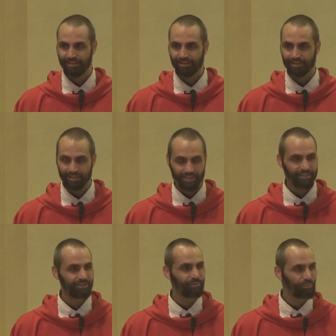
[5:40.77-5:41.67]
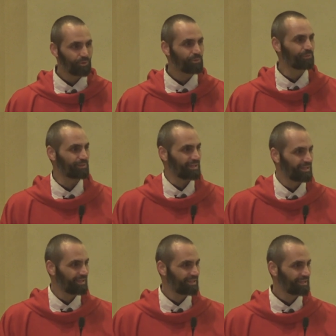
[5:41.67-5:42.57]
clean the wound,
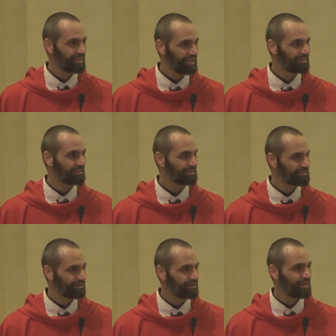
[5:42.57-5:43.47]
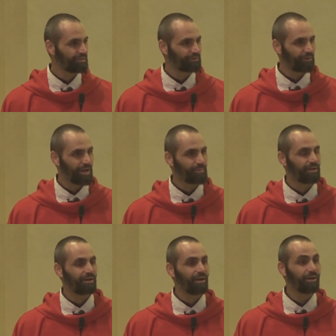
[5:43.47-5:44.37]
get the dirt and the grime out.
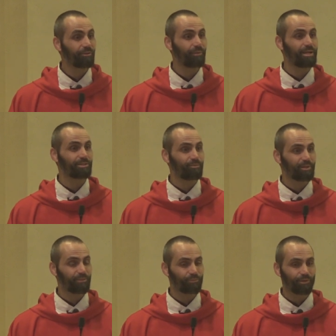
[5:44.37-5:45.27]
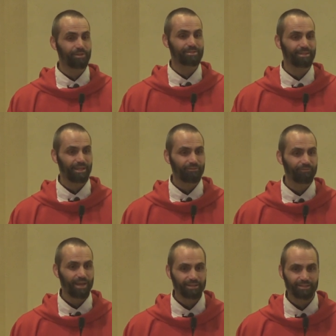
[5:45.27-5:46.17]
Otherwise, it will be worse,
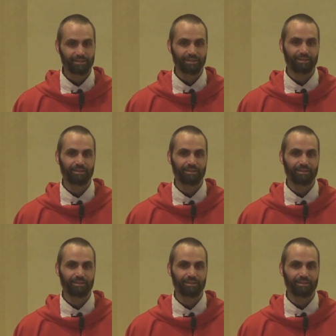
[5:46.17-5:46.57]
infected.